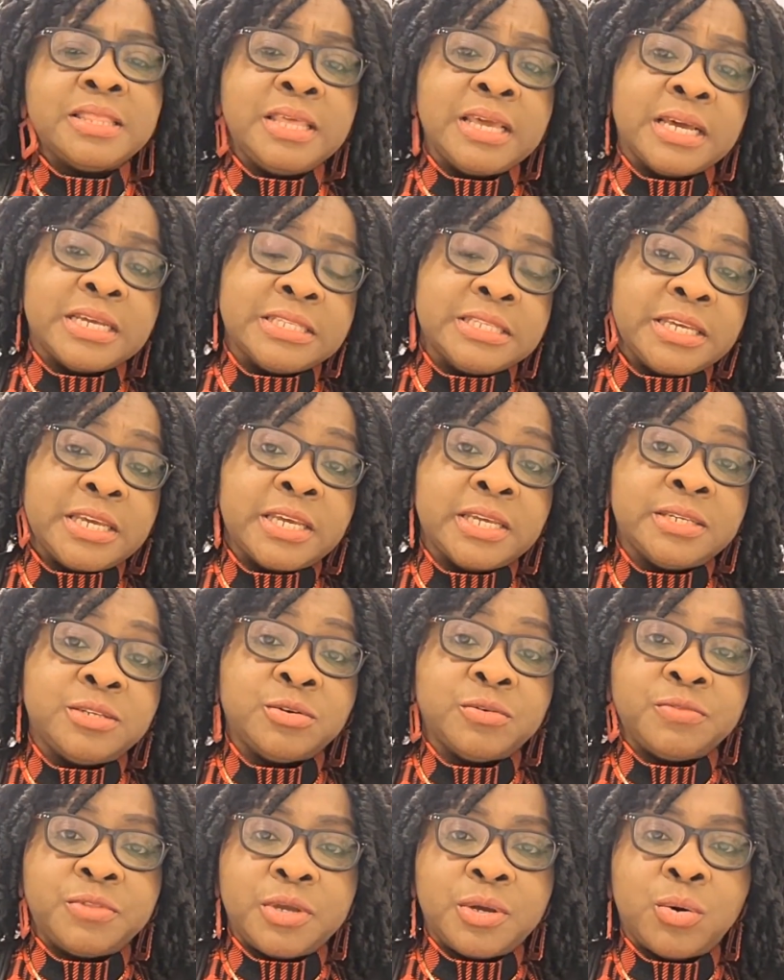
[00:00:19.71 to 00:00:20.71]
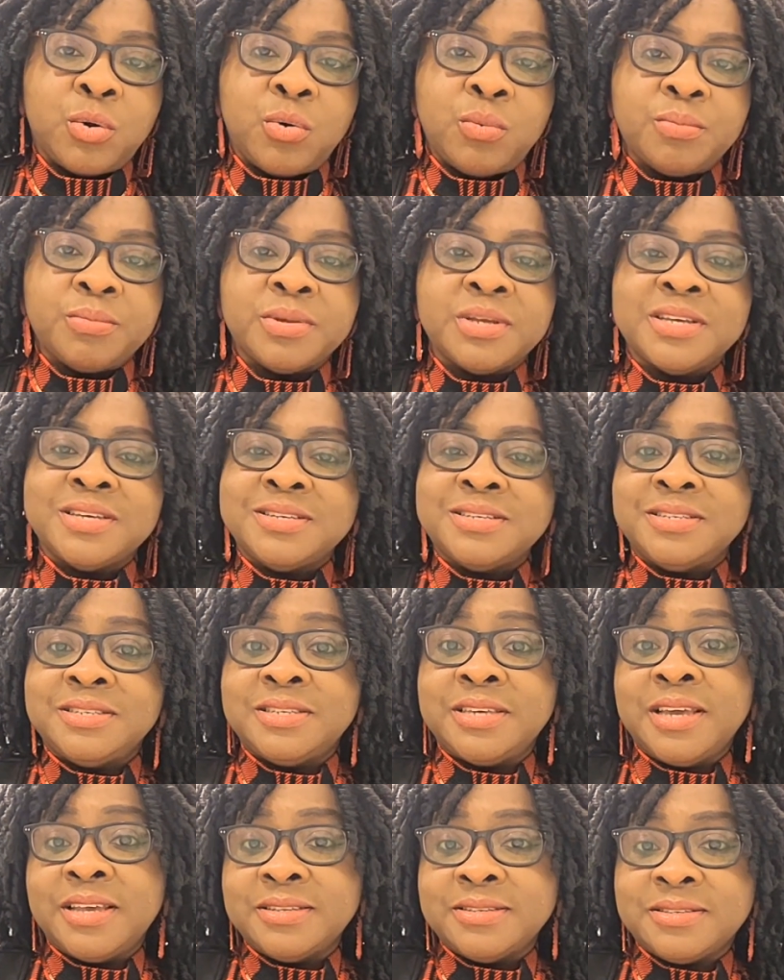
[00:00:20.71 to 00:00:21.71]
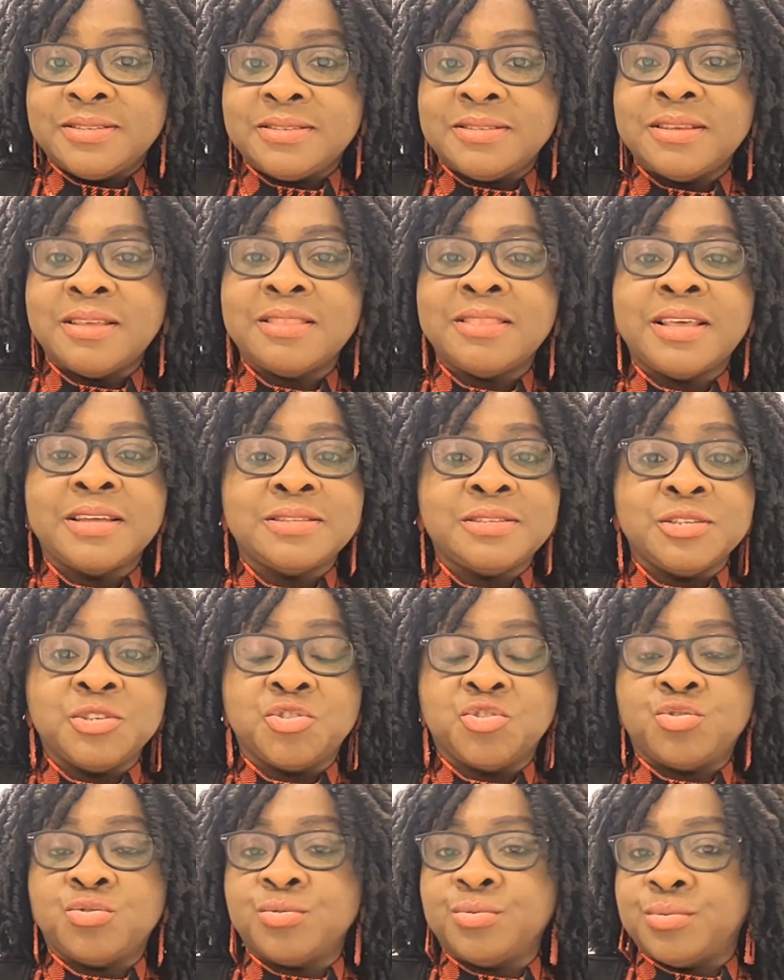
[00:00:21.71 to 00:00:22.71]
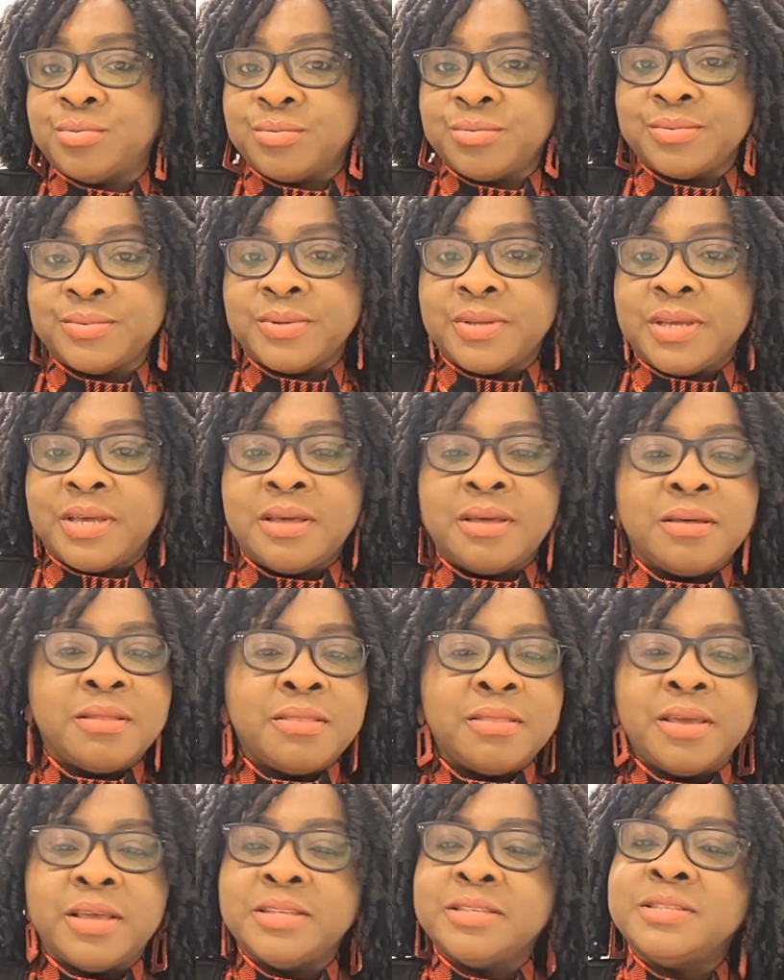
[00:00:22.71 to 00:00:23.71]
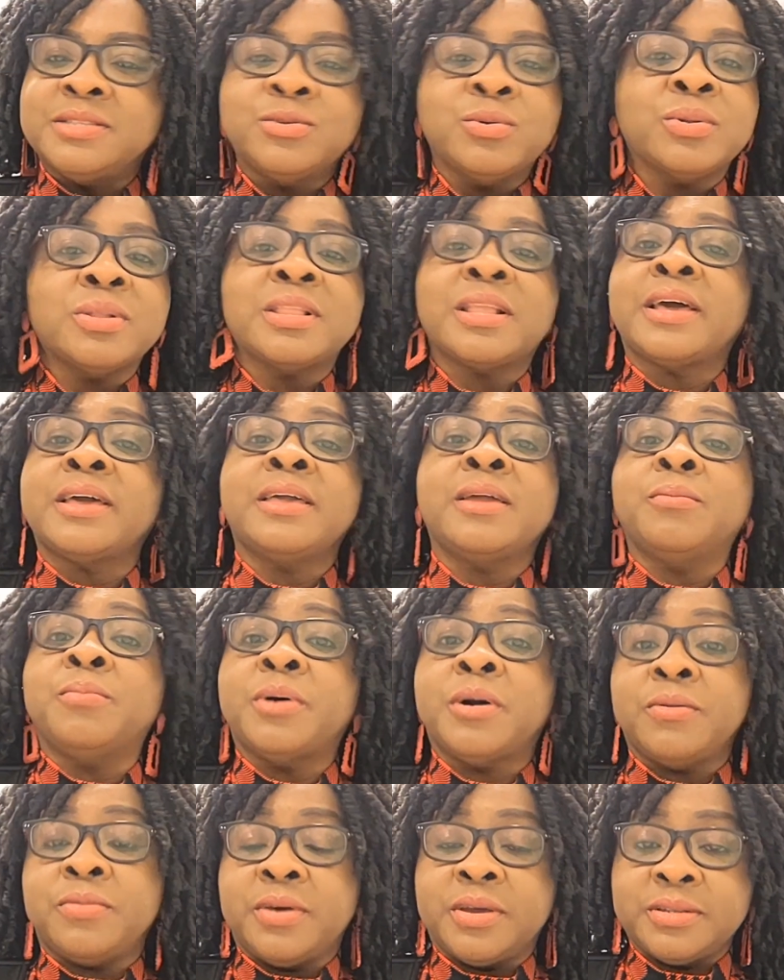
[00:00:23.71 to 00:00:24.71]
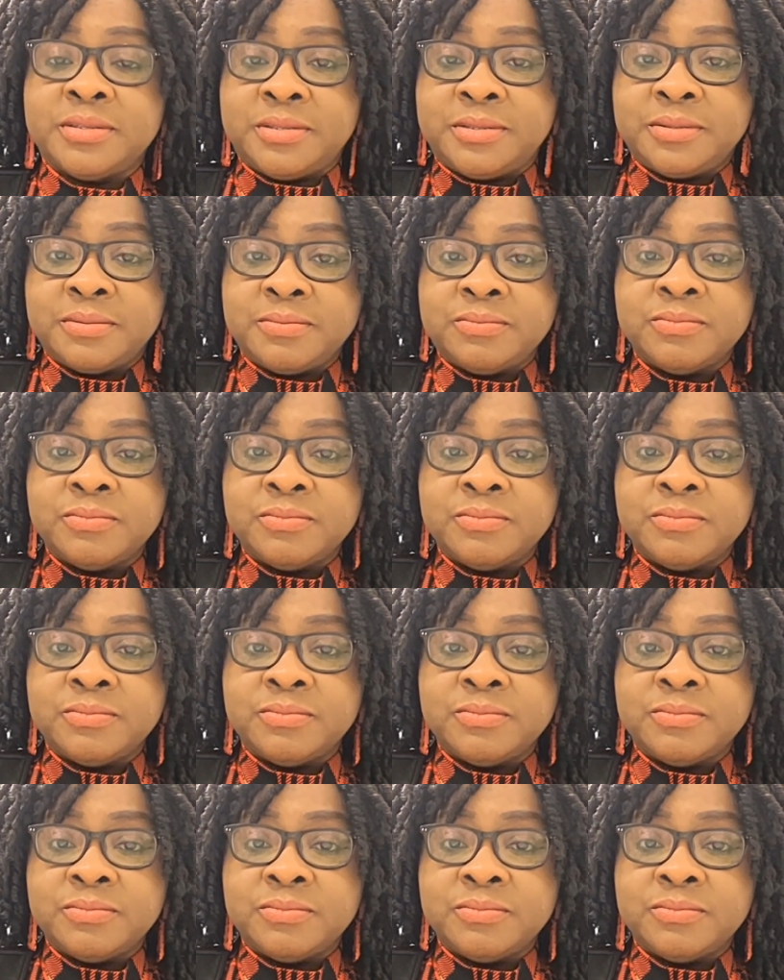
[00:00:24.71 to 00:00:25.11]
They are the head of the home. Yes, that is true. There is no lie about that.